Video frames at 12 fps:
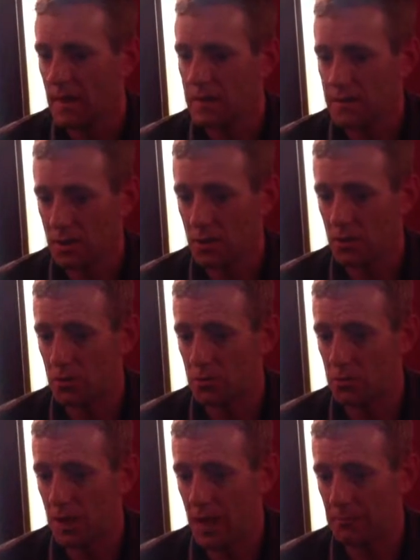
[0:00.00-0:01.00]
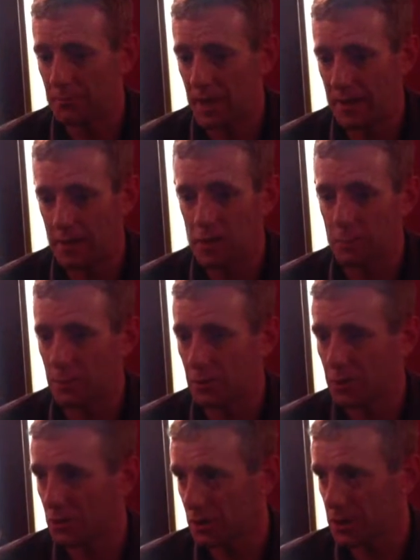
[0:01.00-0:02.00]
So um, that
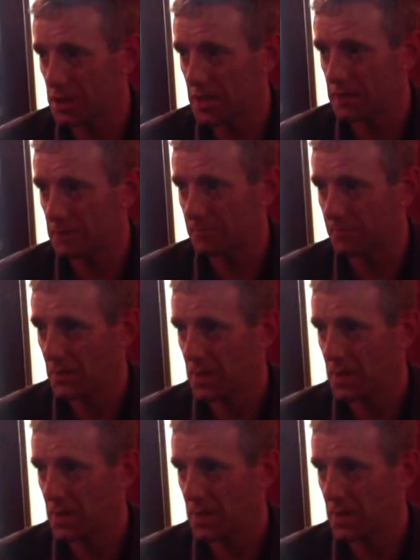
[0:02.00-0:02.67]
entrepreneur took a chance.